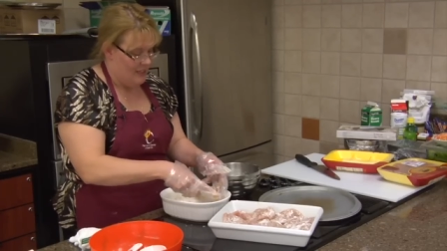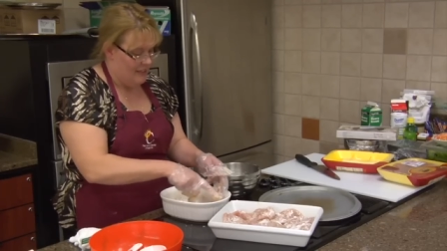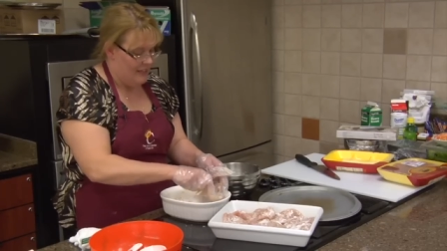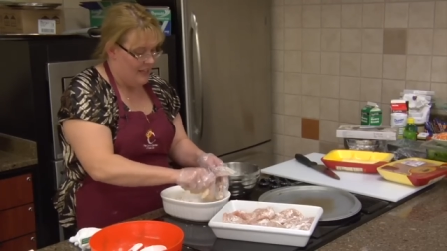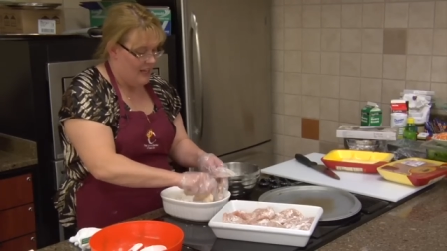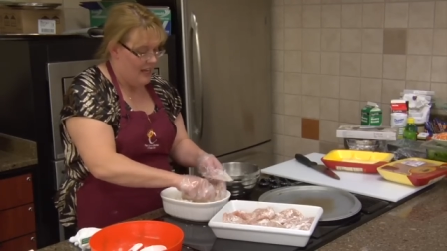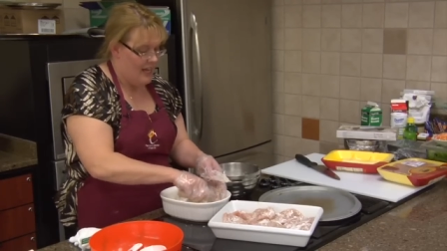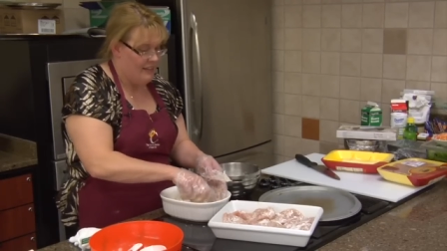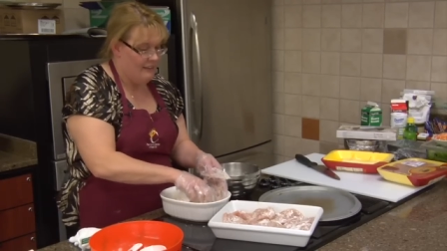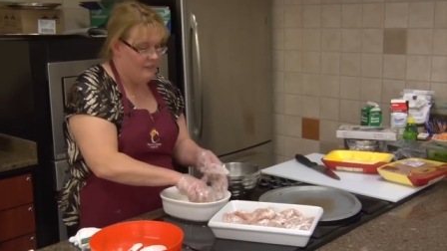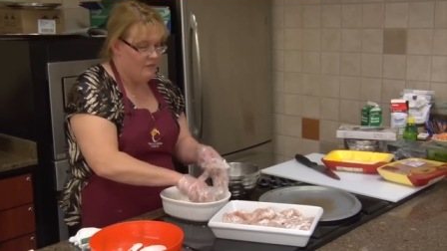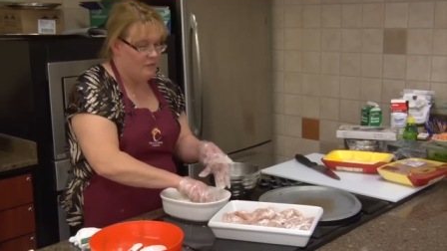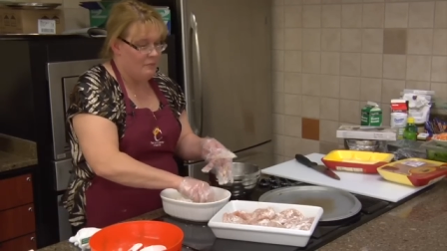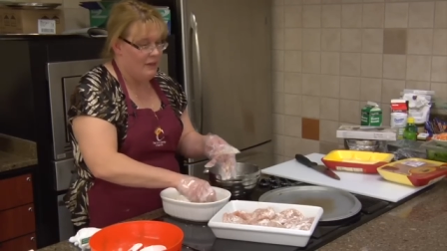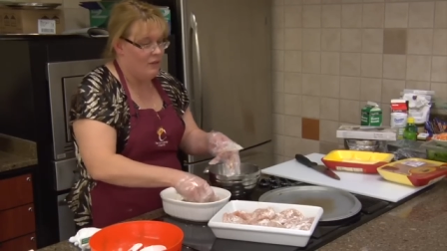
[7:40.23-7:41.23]
Yeah, I
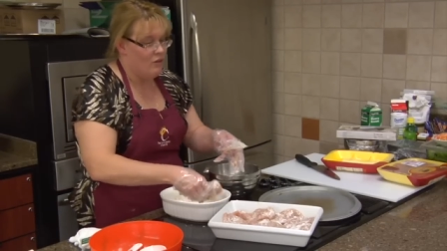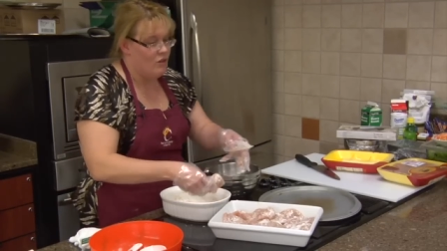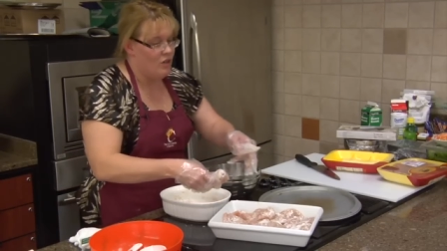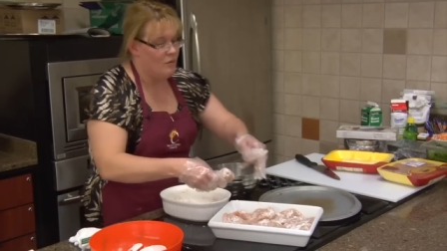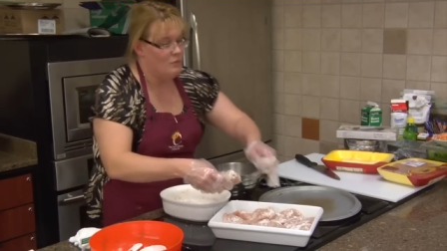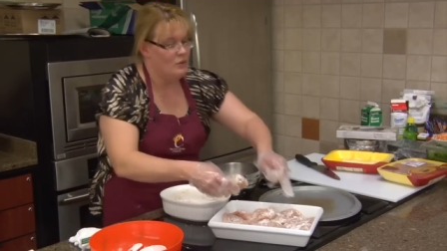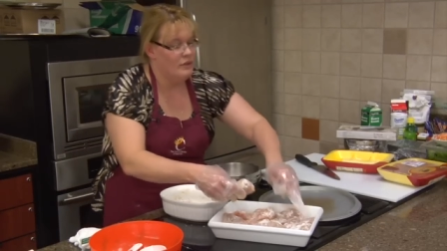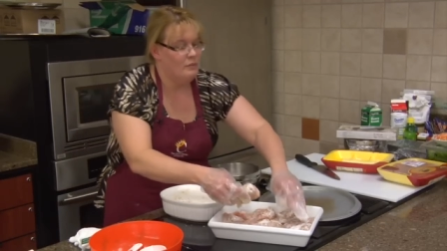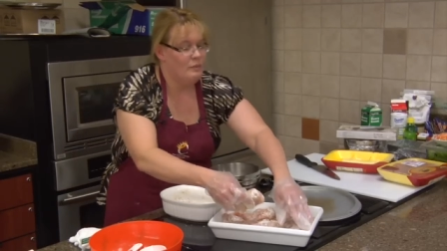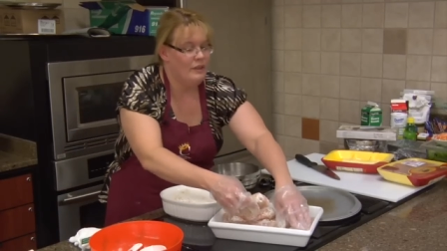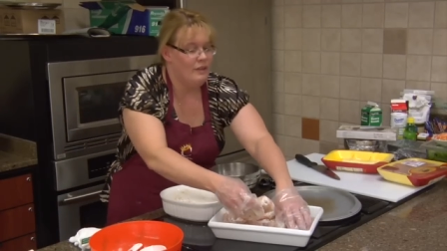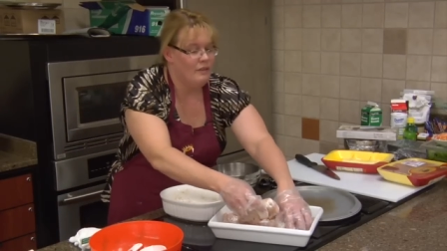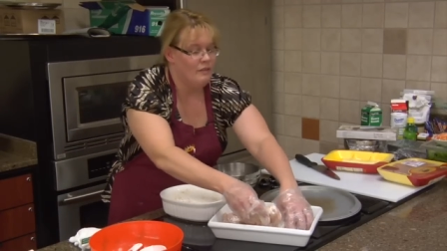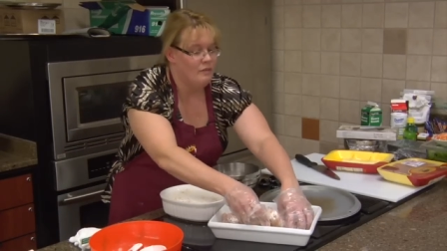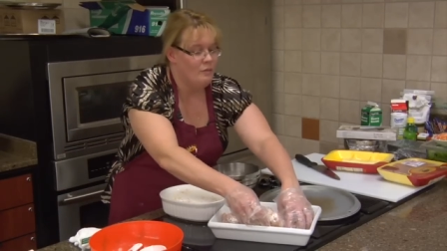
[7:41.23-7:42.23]
live in Mount Carmel, and
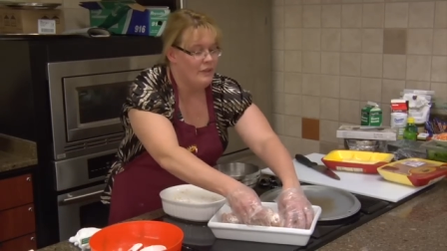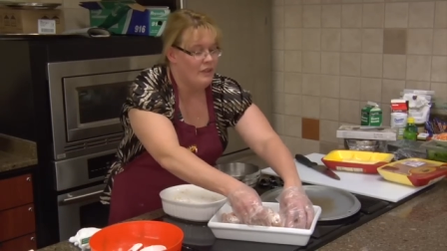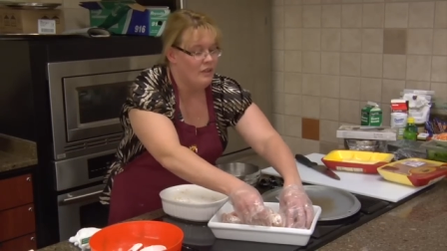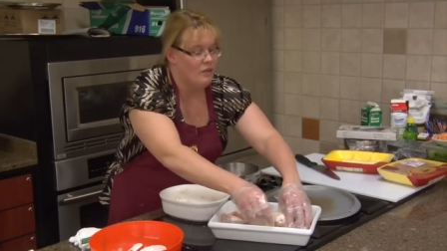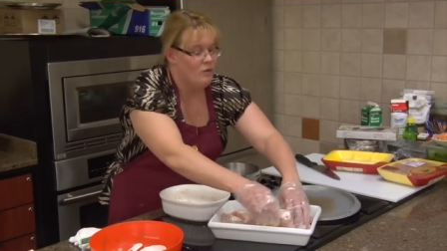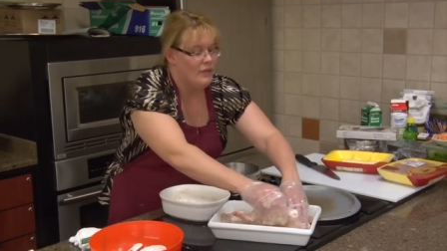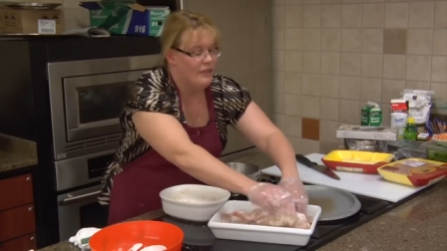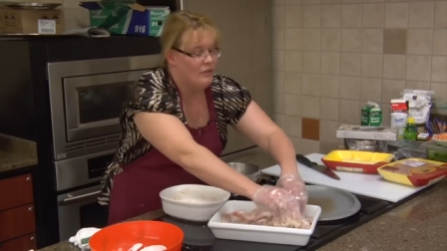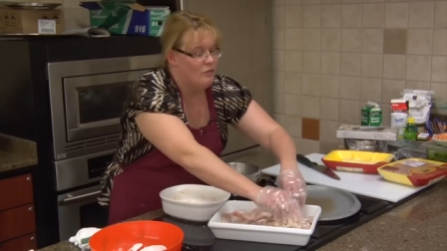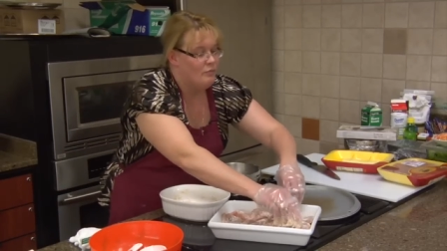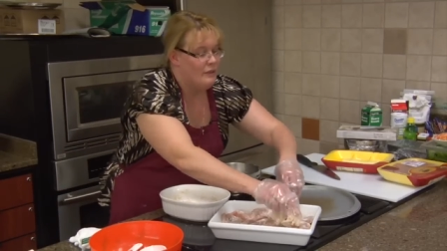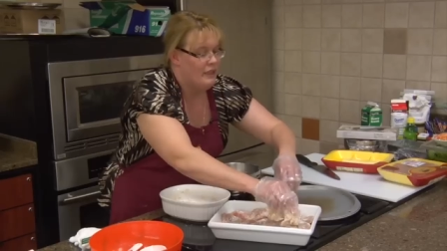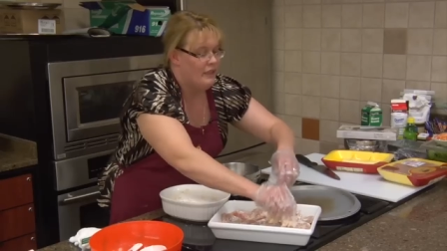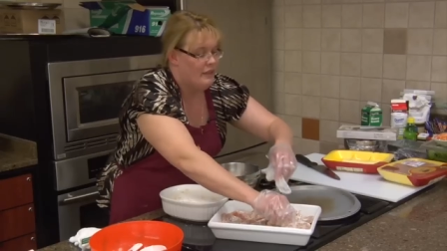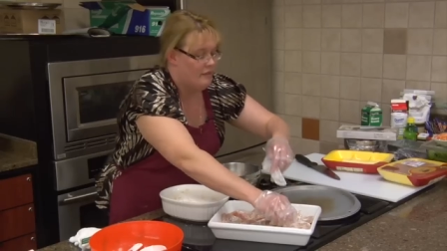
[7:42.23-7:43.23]
we got quite a little
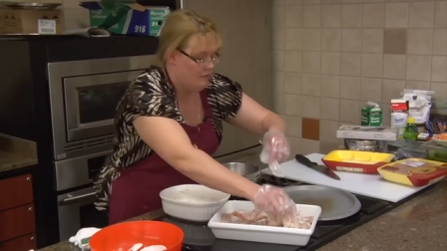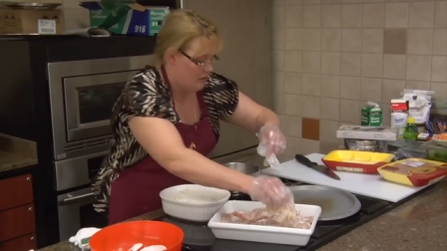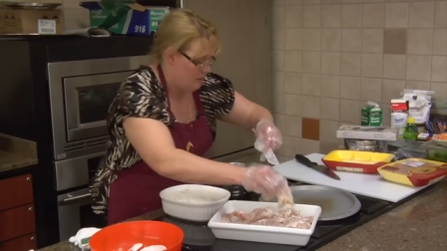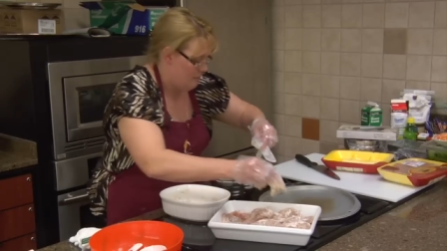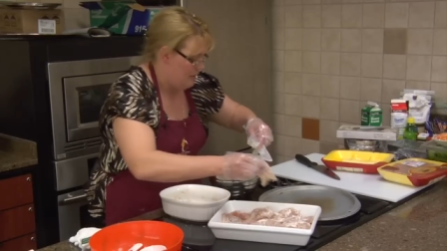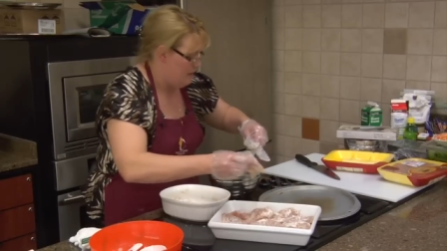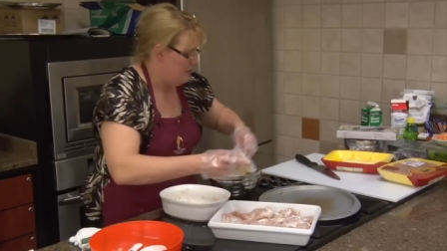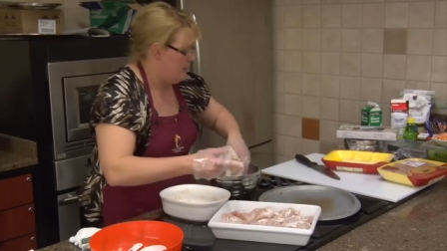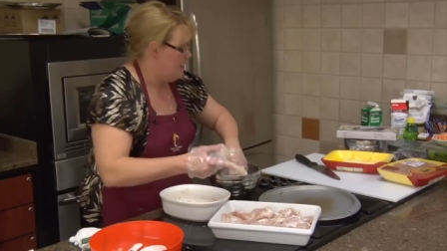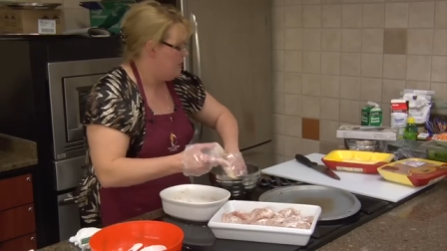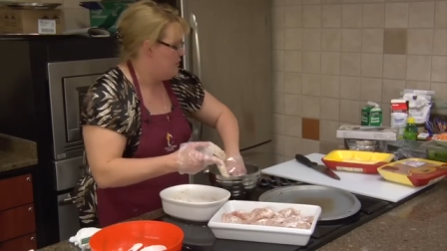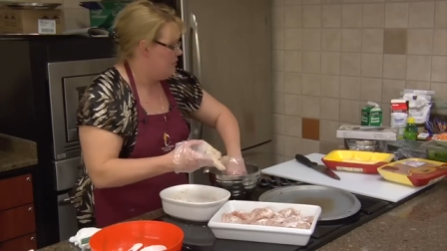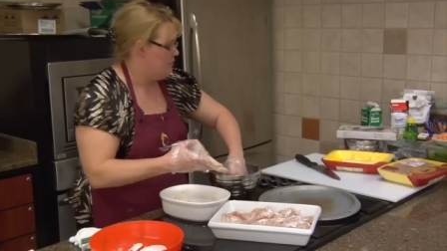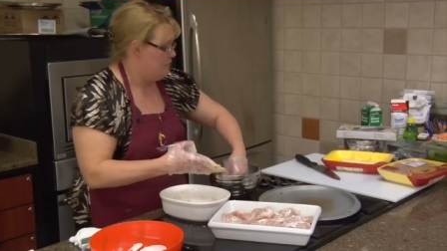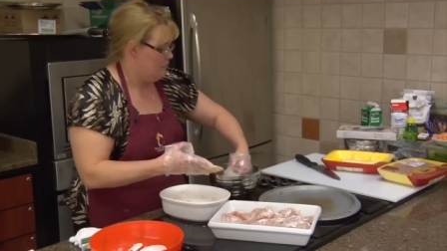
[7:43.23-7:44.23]
bit. I mean,
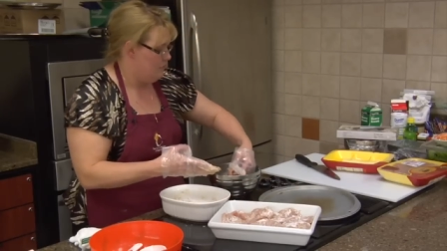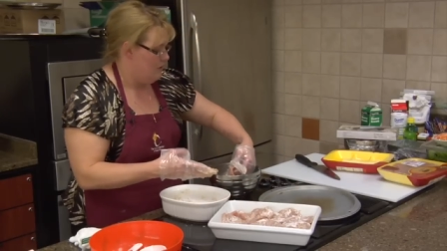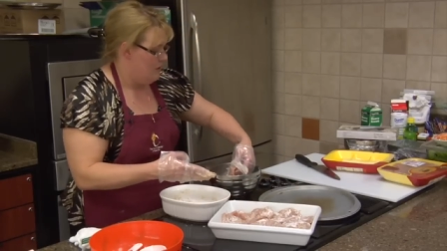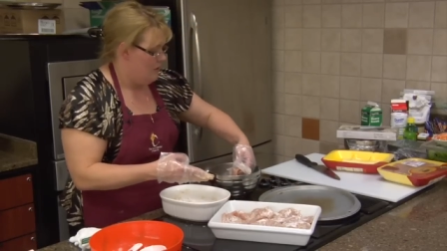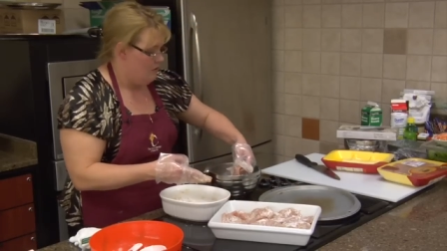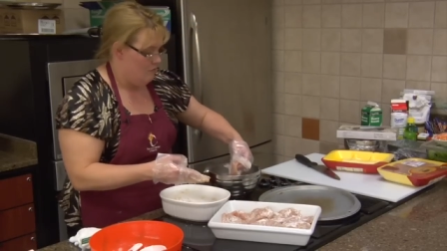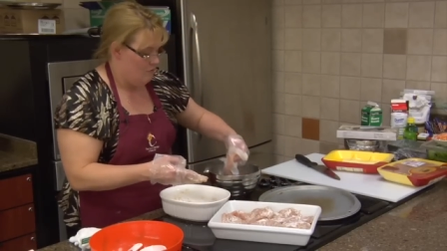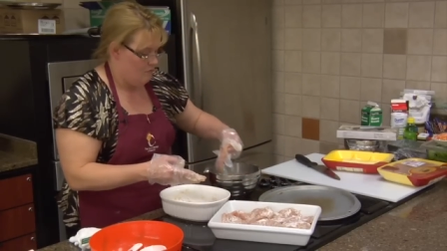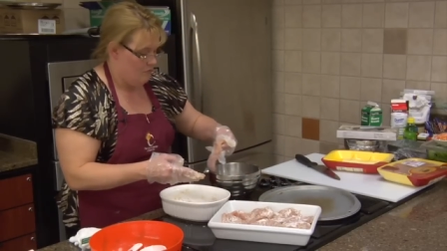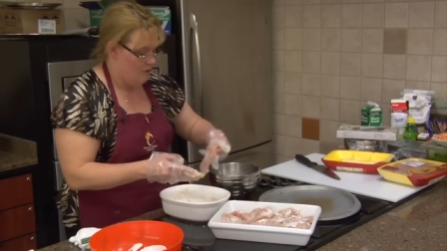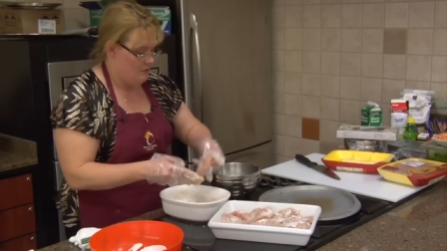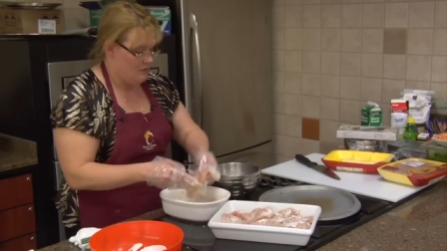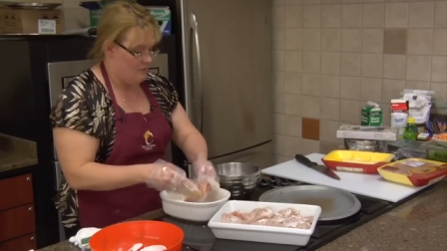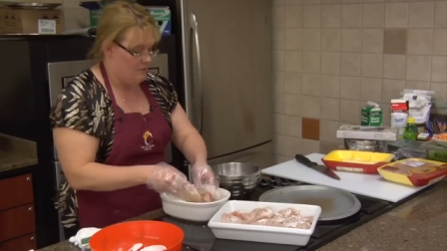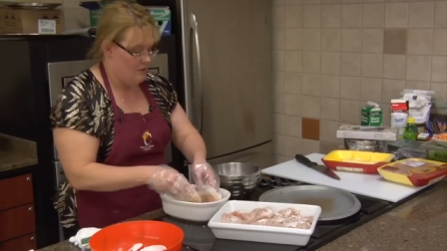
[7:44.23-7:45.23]
there
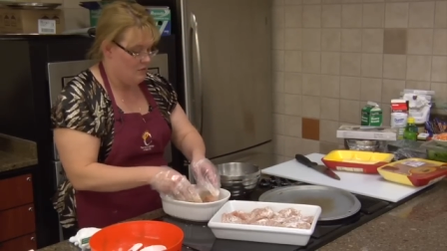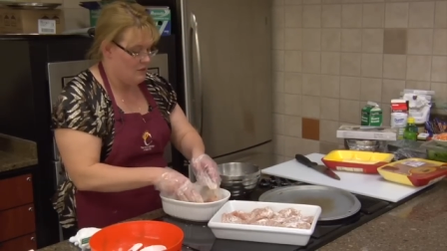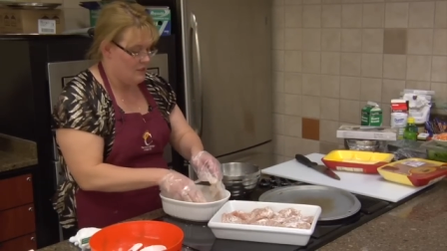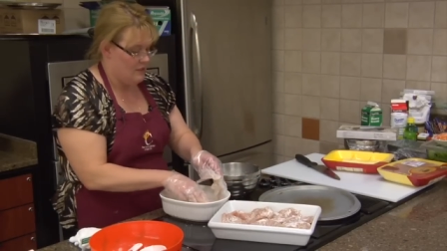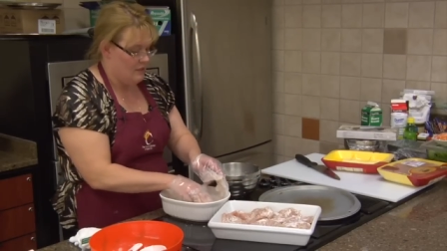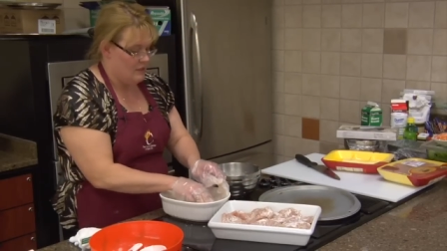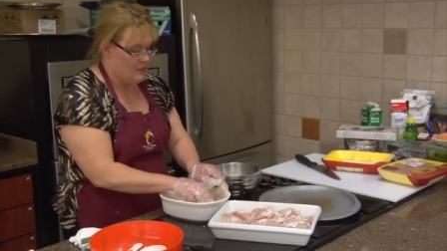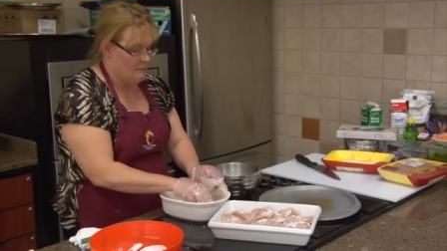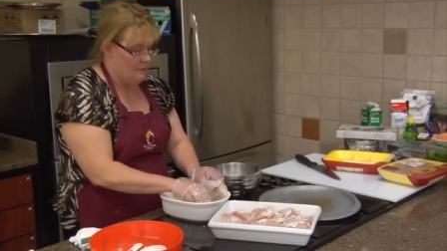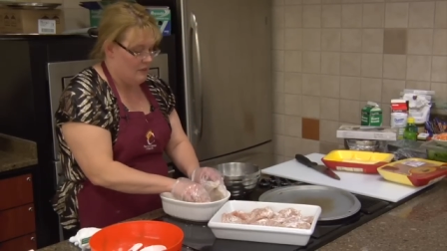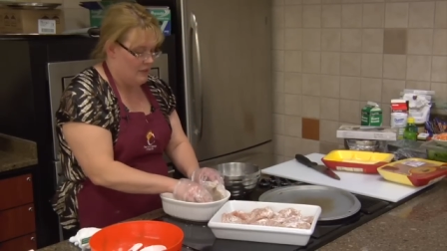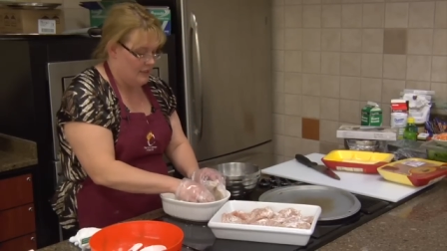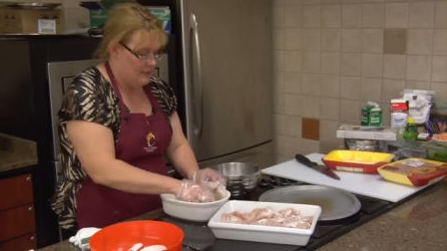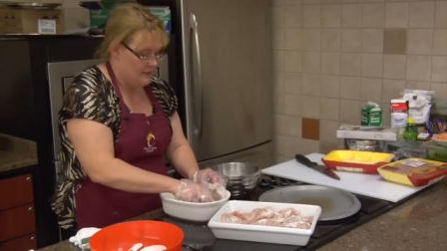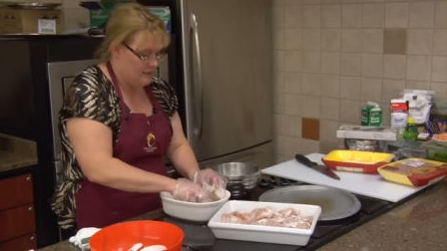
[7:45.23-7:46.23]
was a few slick
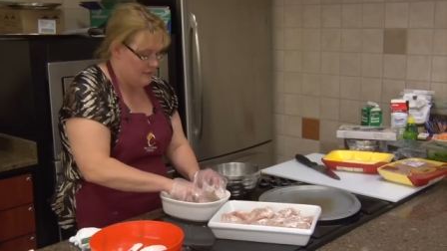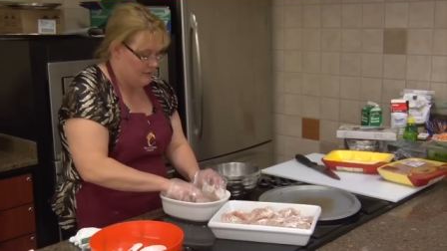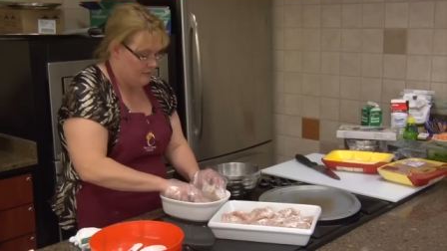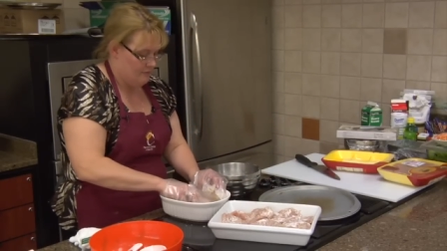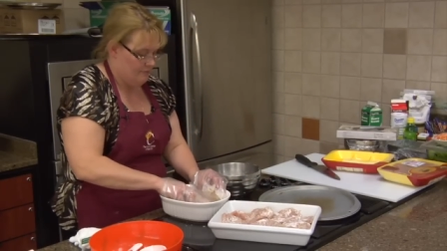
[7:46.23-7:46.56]
spots,